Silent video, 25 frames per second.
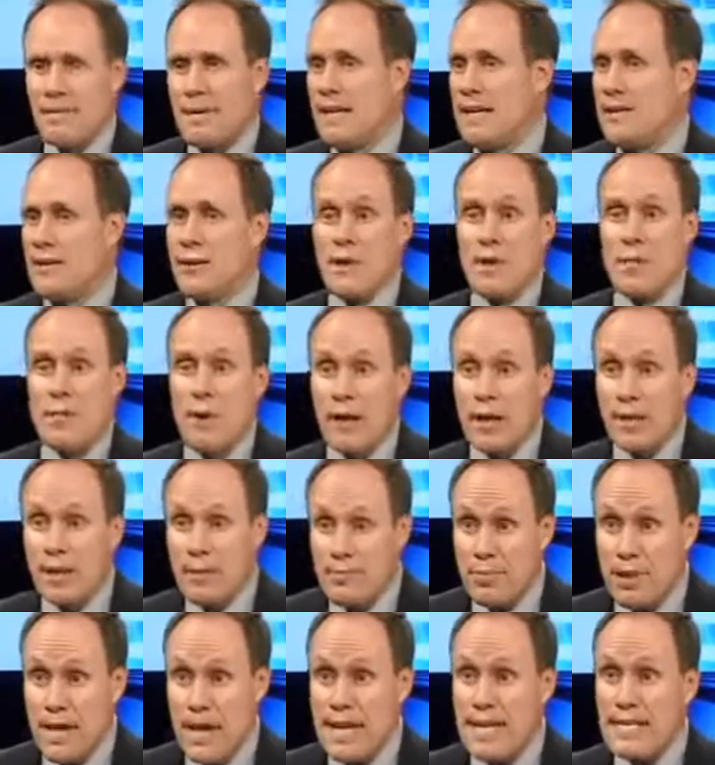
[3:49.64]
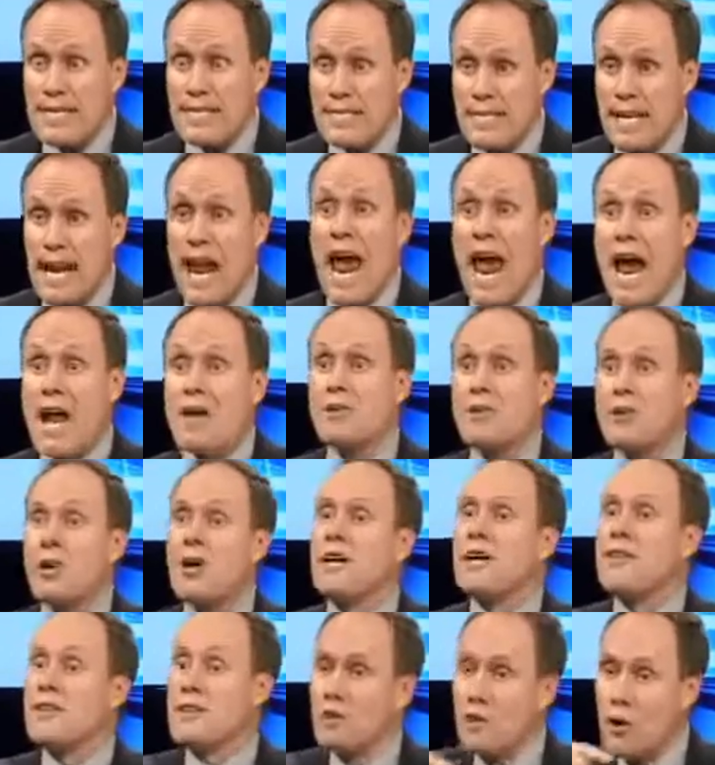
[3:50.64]
either in the marketplace and
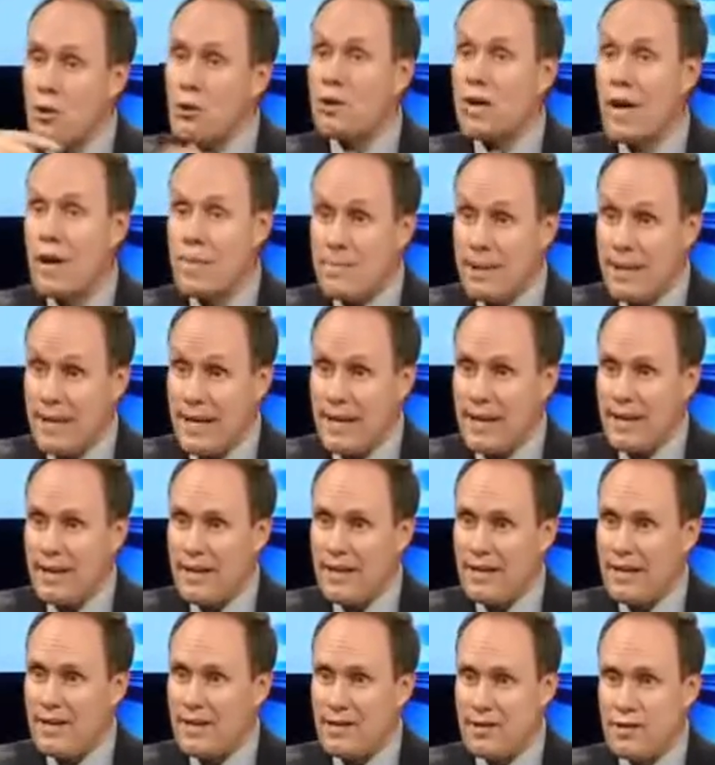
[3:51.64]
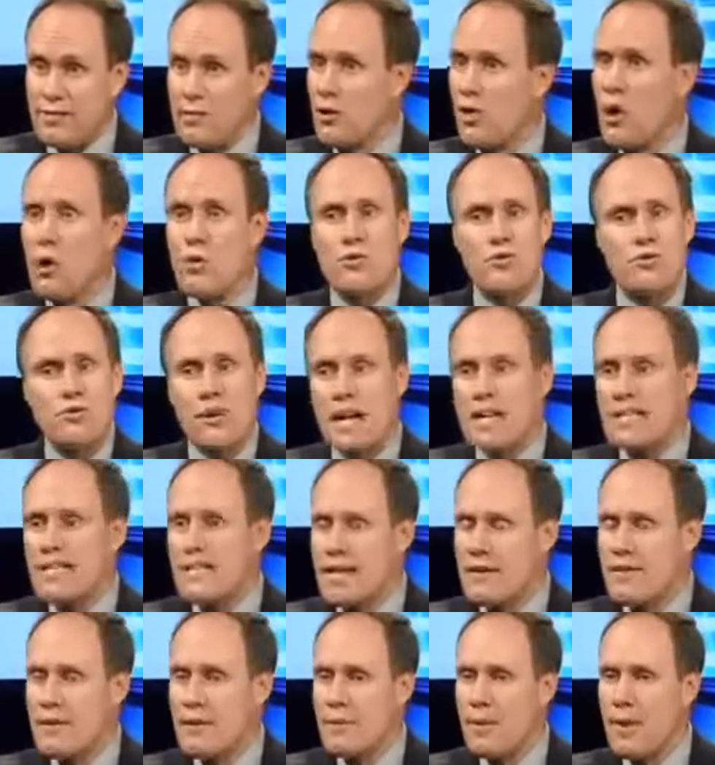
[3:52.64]
or in their own company. There's low
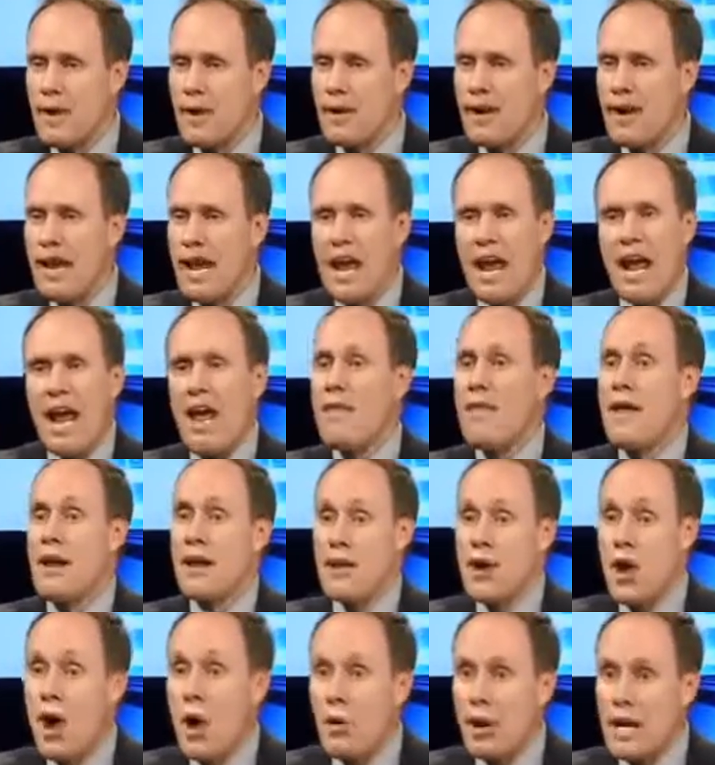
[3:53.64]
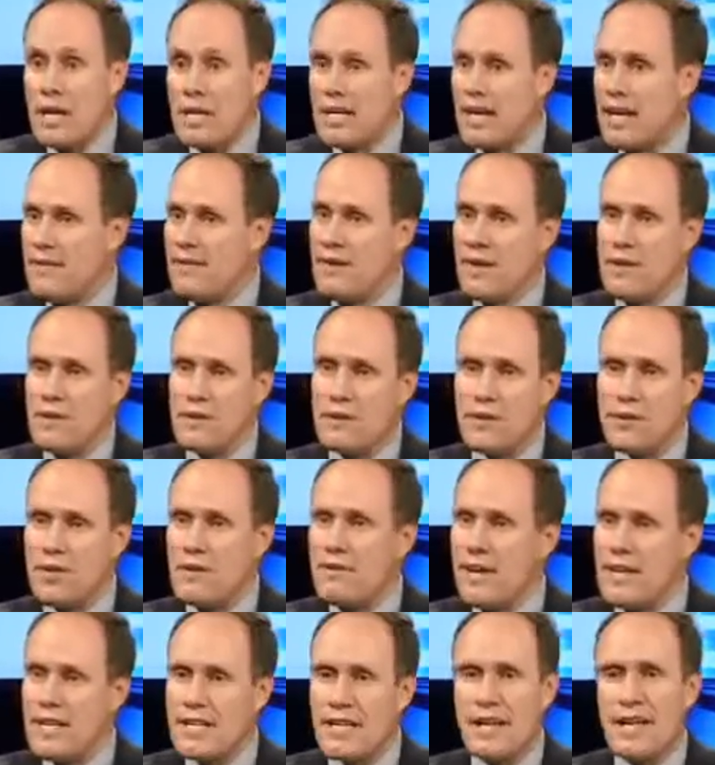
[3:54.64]
trust everywhere, and they know it. They've done
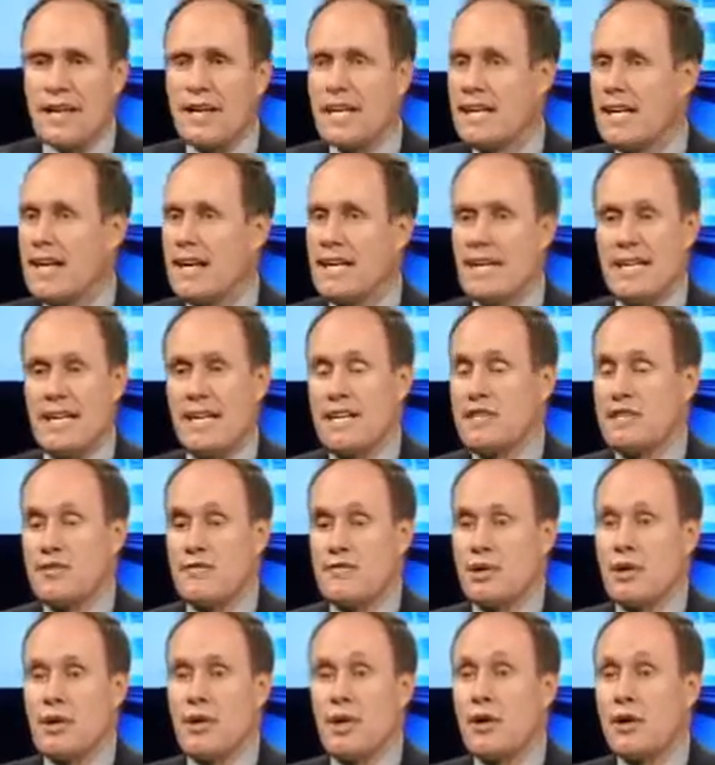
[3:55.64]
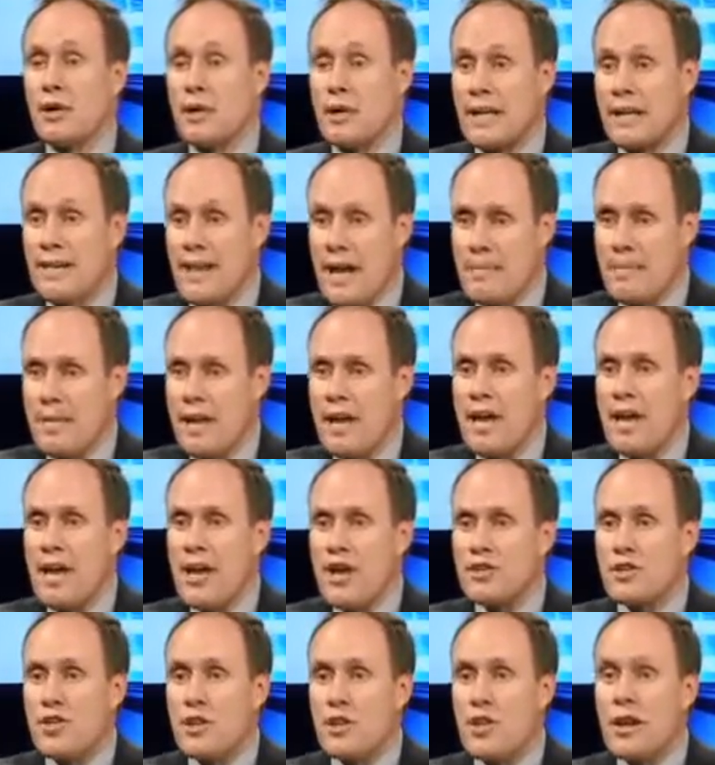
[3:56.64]
surveys on it, and it's really hurting them.
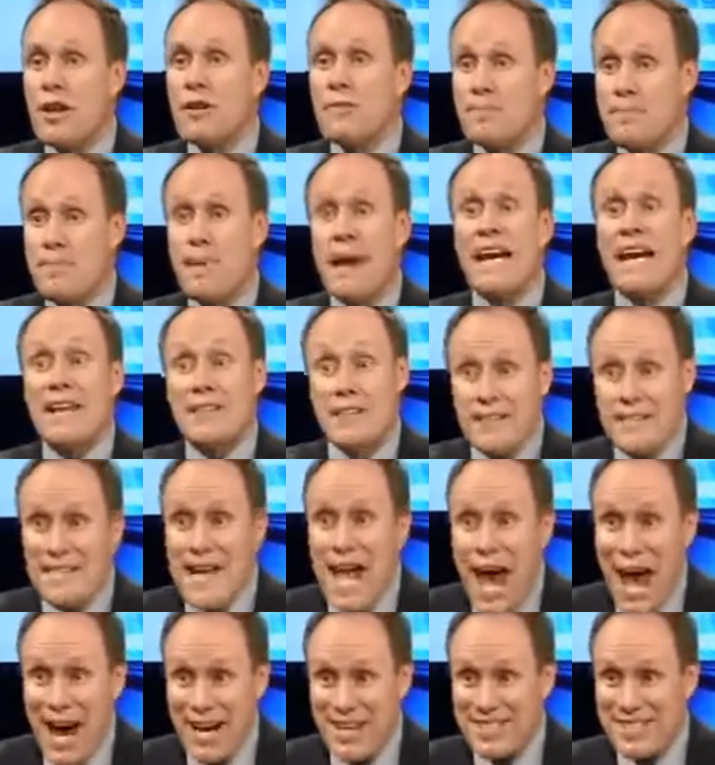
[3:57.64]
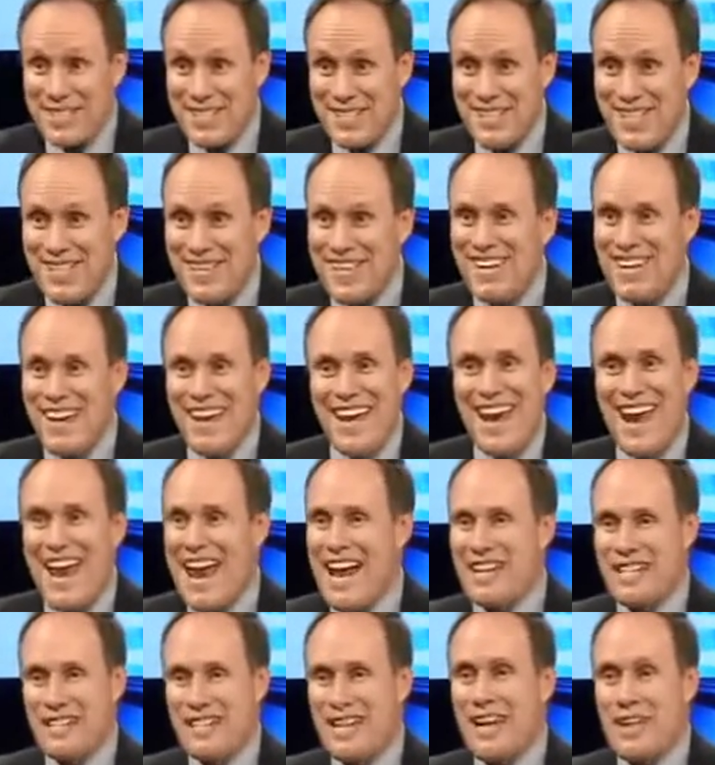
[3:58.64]
So they're paying the tax
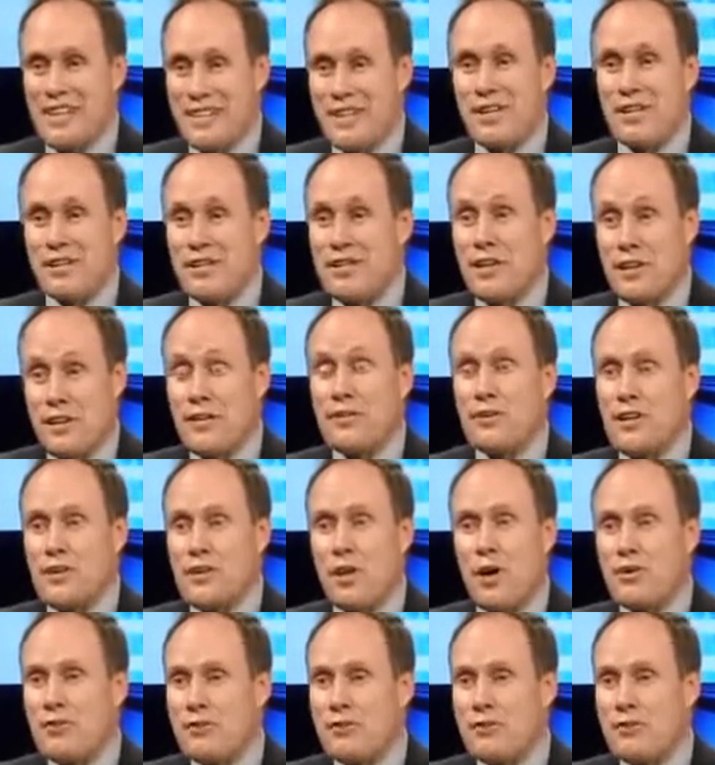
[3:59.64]
and the